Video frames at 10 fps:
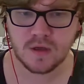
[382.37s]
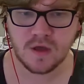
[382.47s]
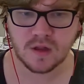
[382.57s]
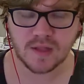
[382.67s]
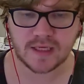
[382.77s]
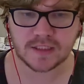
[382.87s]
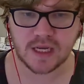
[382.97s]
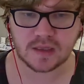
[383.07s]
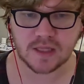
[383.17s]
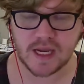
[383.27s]

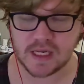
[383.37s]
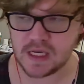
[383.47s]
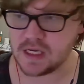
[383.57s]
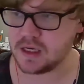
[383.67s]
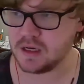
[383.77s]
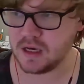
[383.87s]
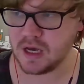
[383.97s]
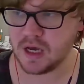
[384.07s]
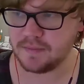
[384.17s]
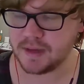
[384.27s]
Lakeside Lady,
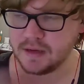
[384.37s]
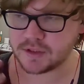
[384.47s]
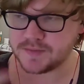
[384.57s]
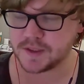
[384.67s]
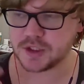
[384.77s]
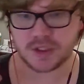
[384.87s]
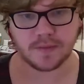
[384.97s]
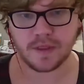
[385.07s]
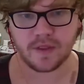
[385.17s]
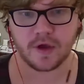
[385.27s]
being able to special
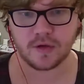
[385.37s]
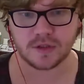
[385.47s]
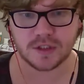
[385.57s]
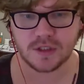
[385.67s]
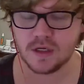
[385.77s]
summon those